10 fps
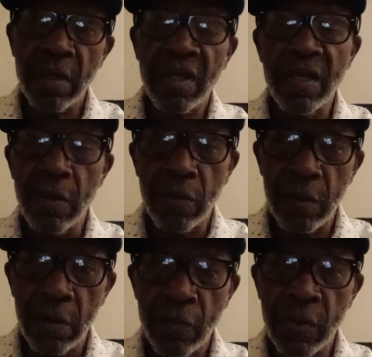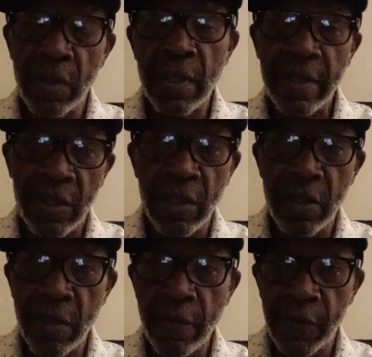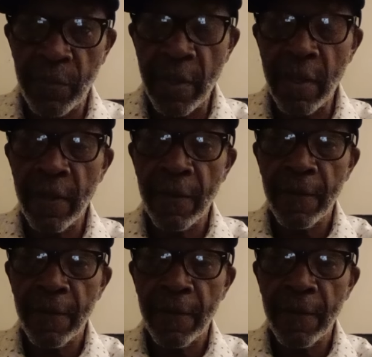killed within that 10-year span.